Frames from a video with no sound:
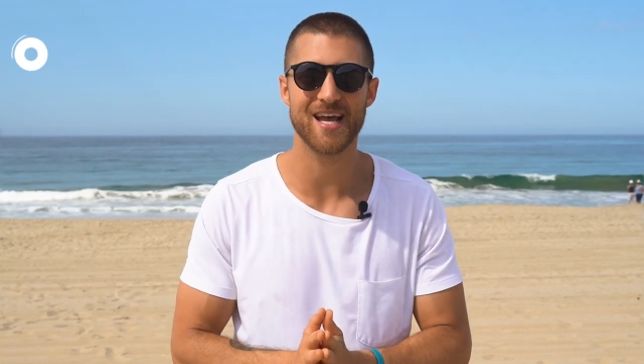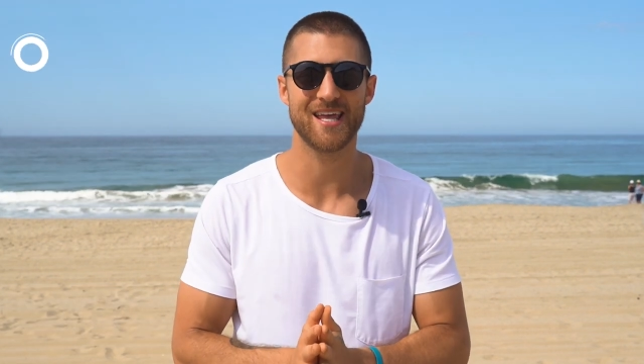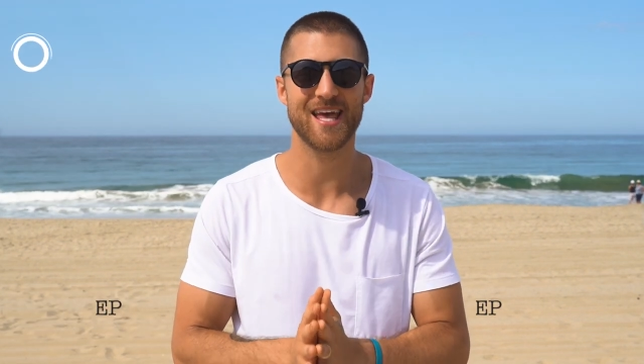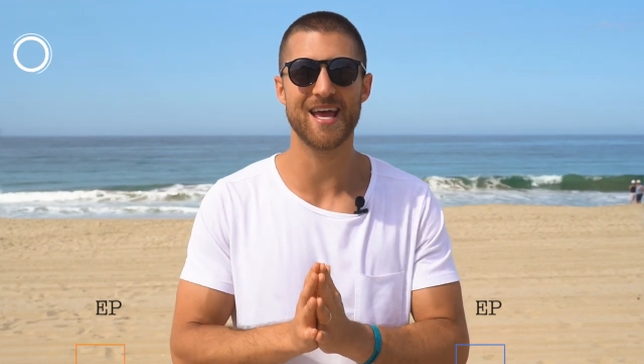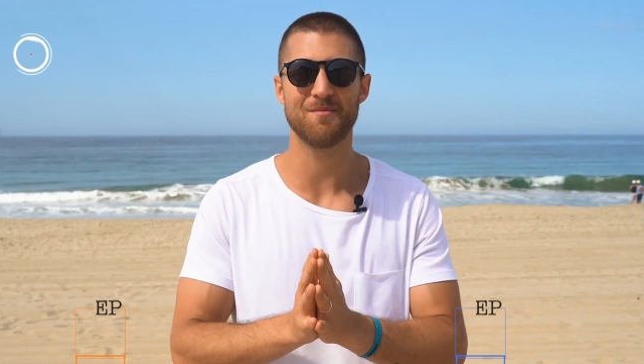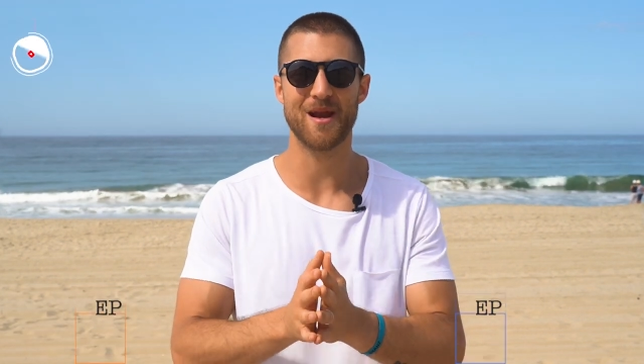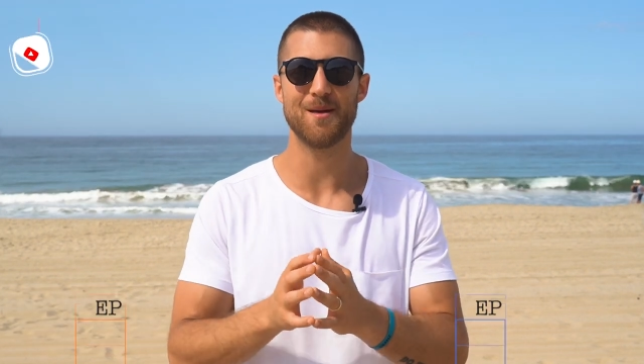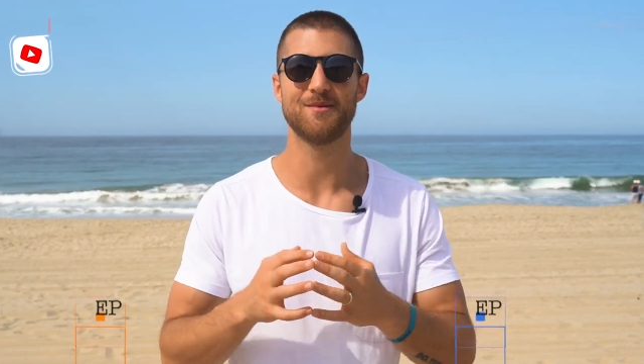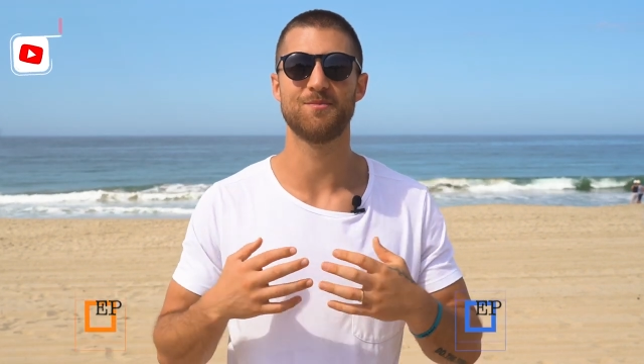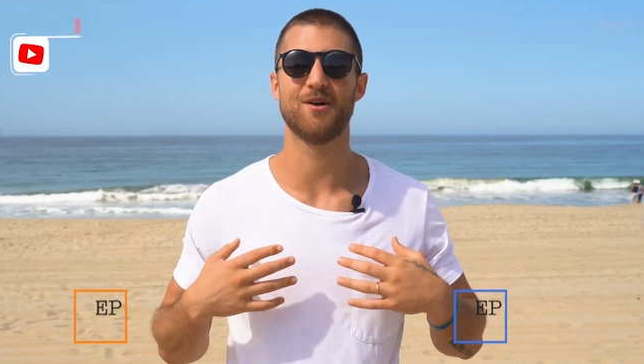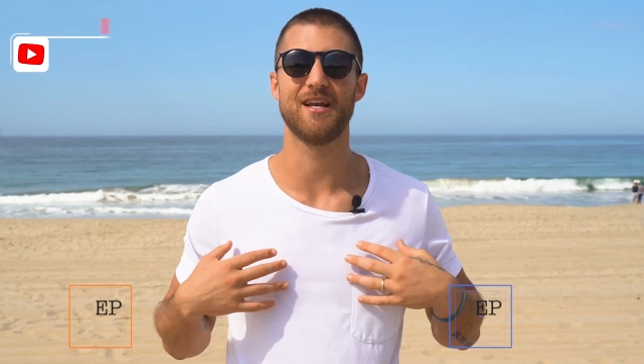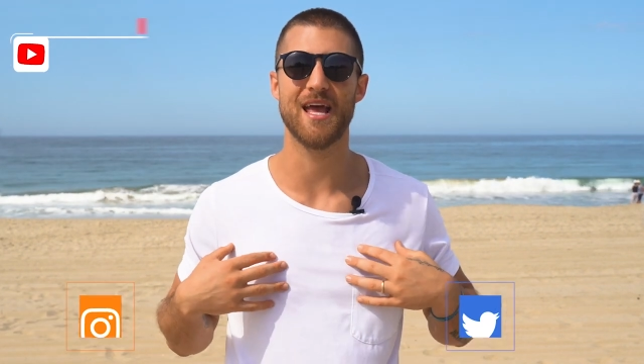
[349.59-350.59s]
Again, my name is
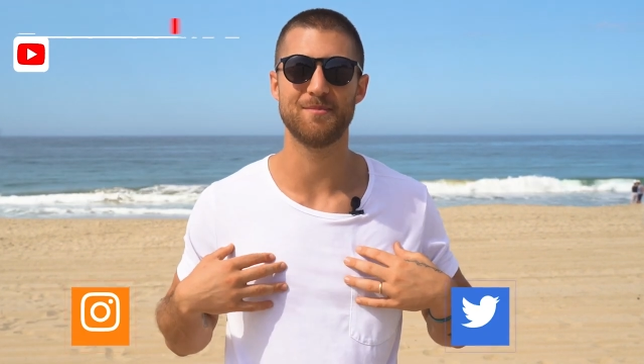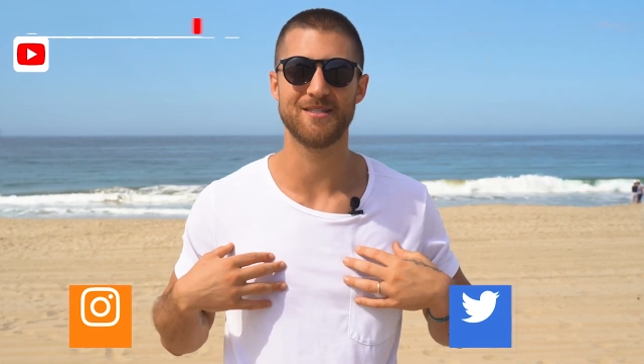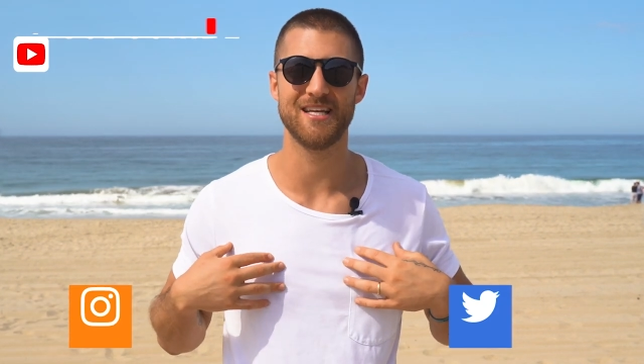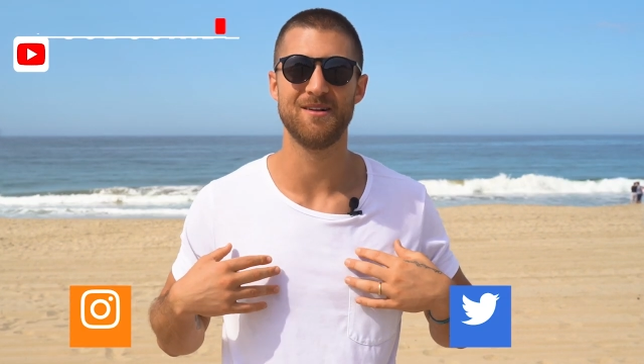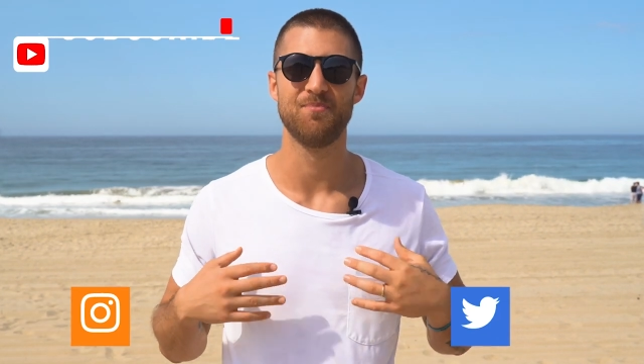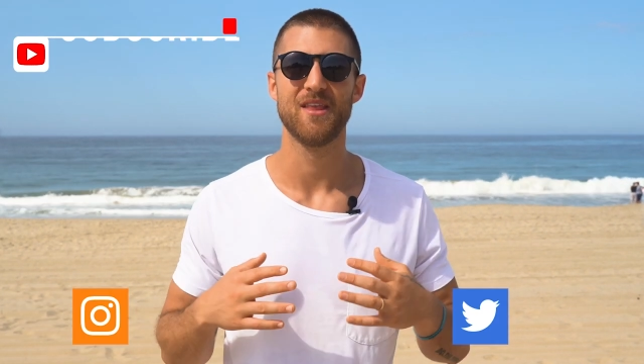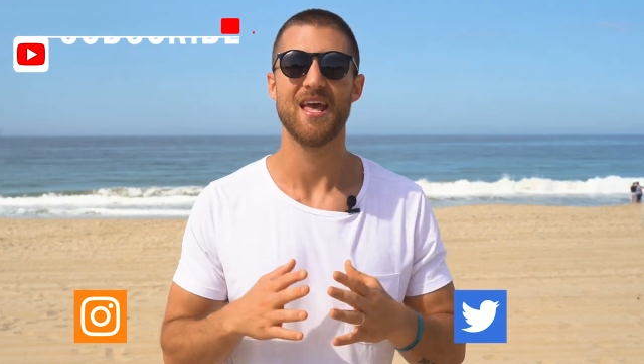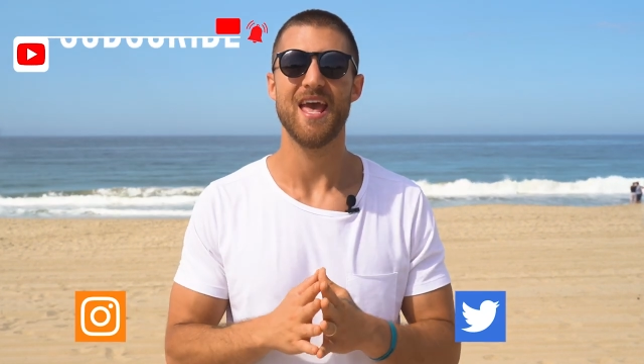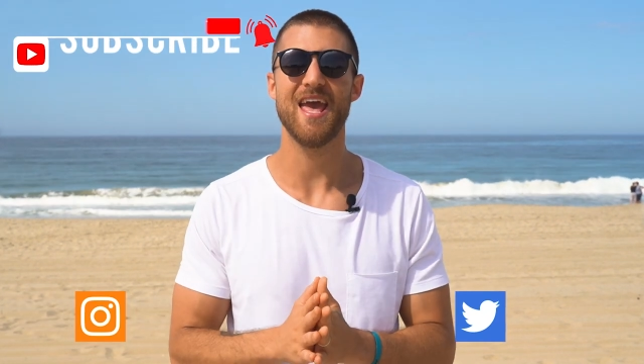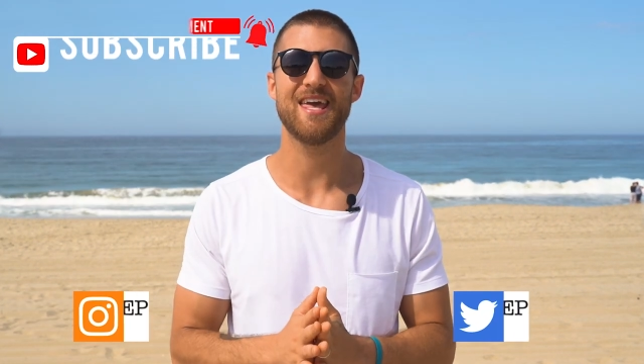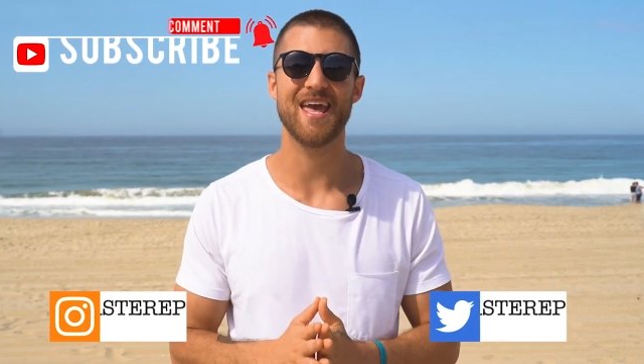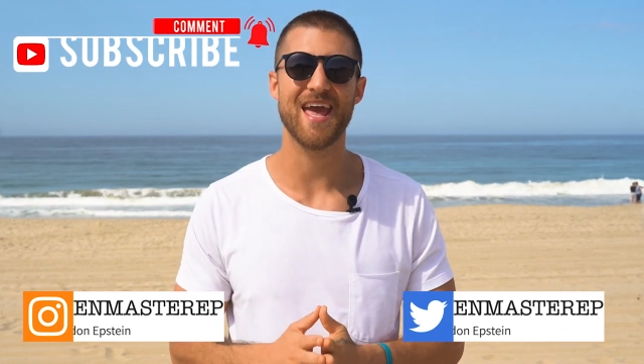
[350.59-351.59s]
Brandon Epstein,
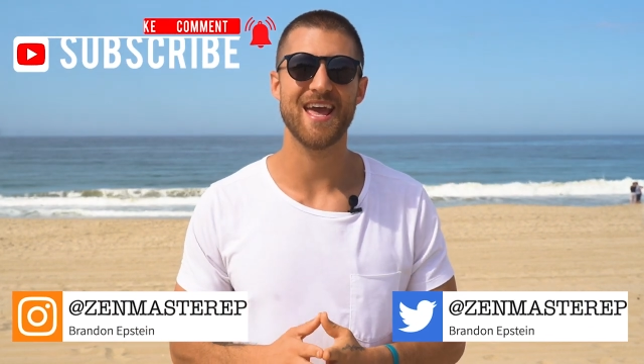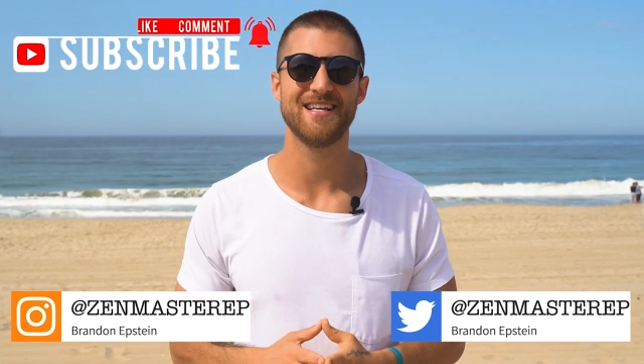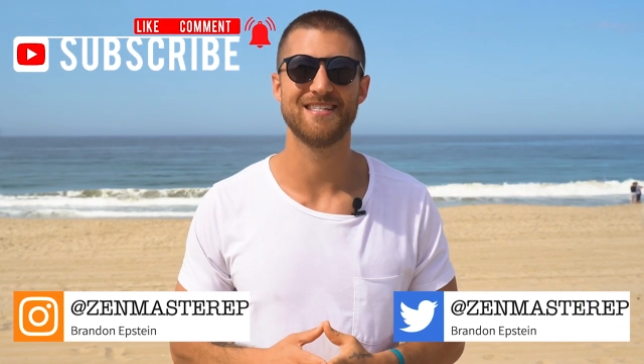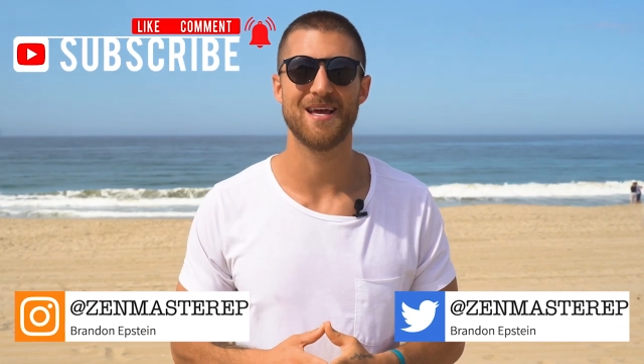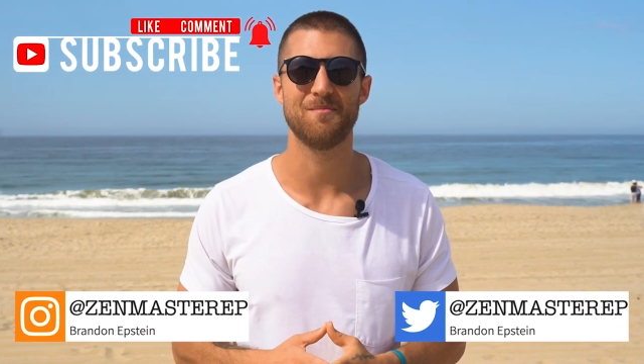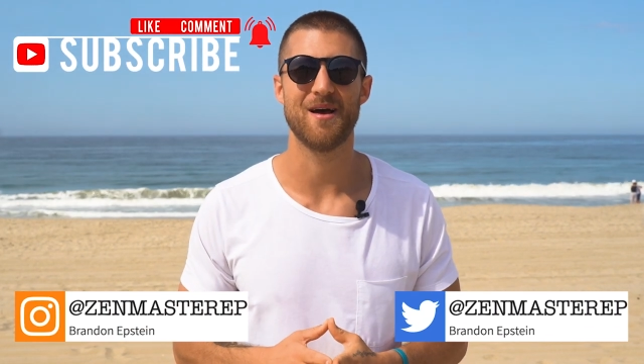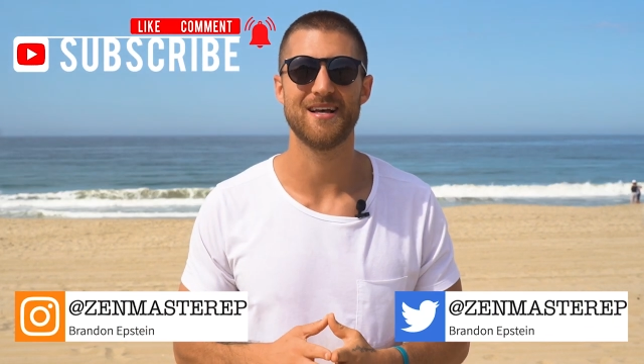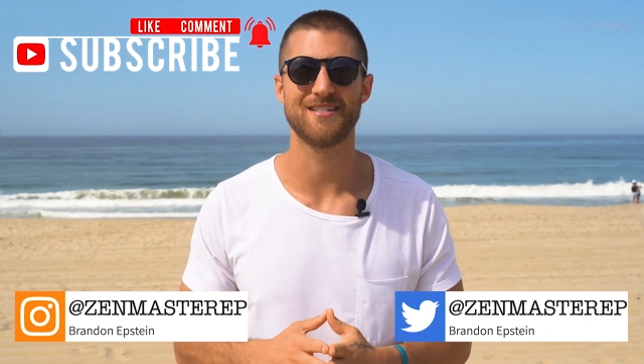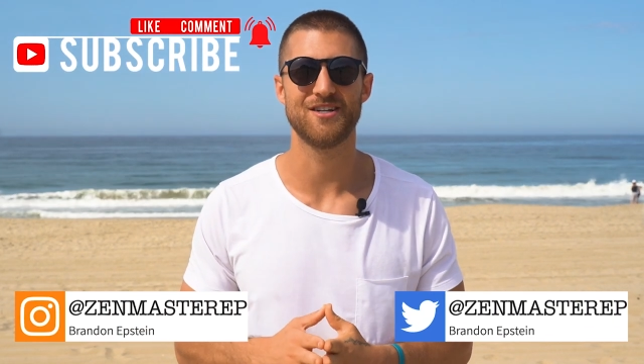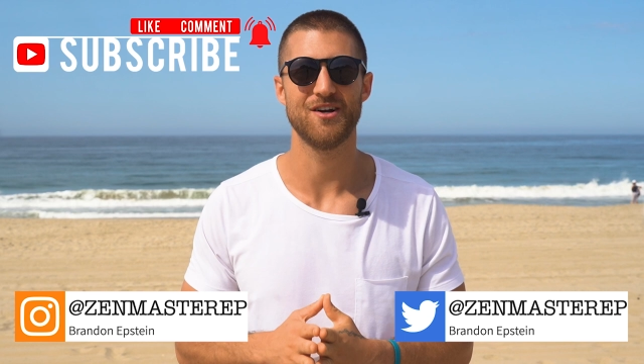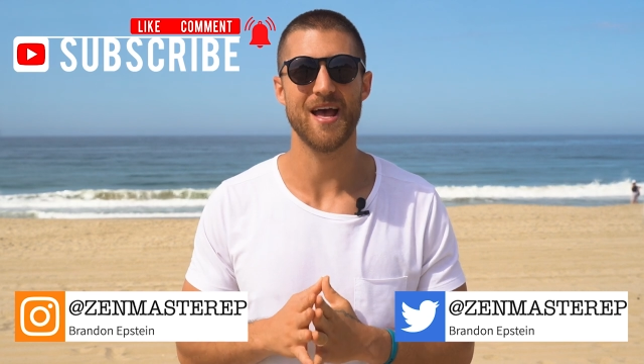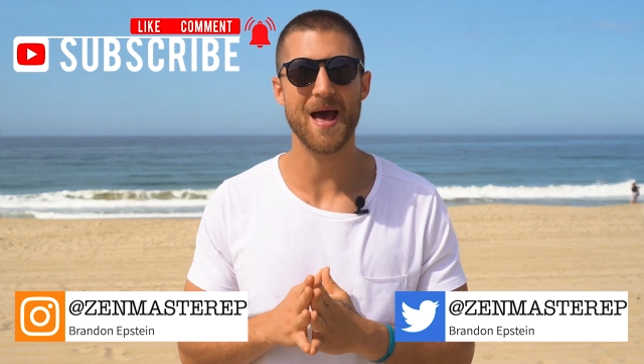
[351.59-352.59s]
AKA Zen
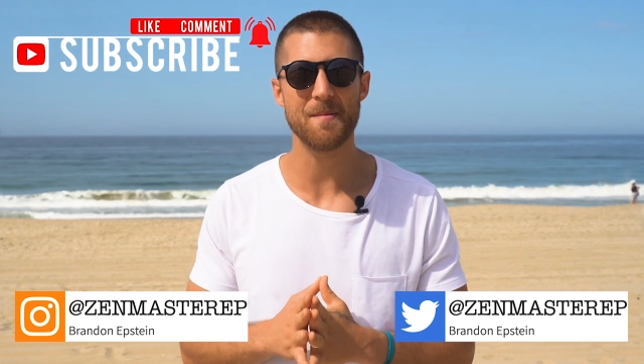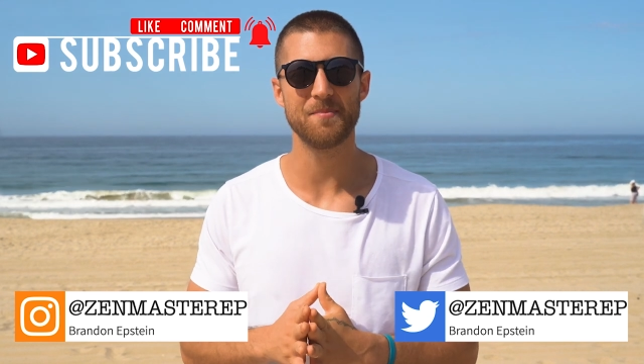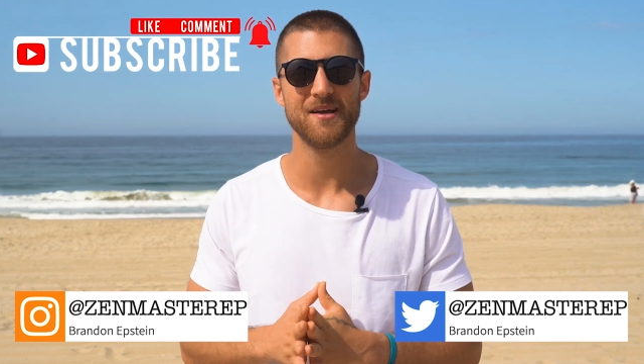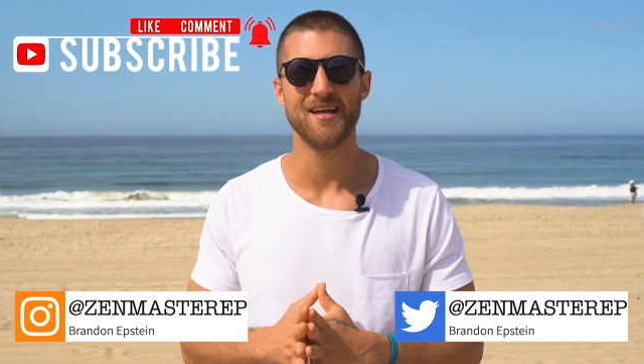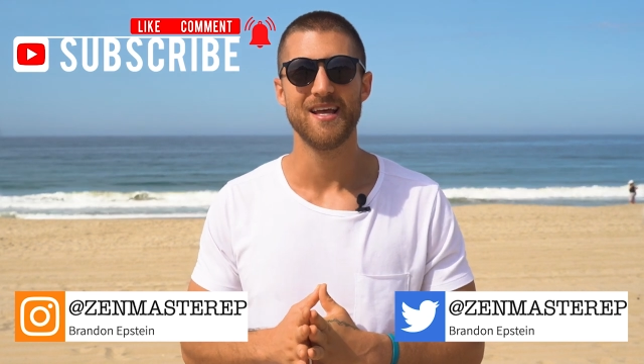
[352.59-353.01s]
Master Ep.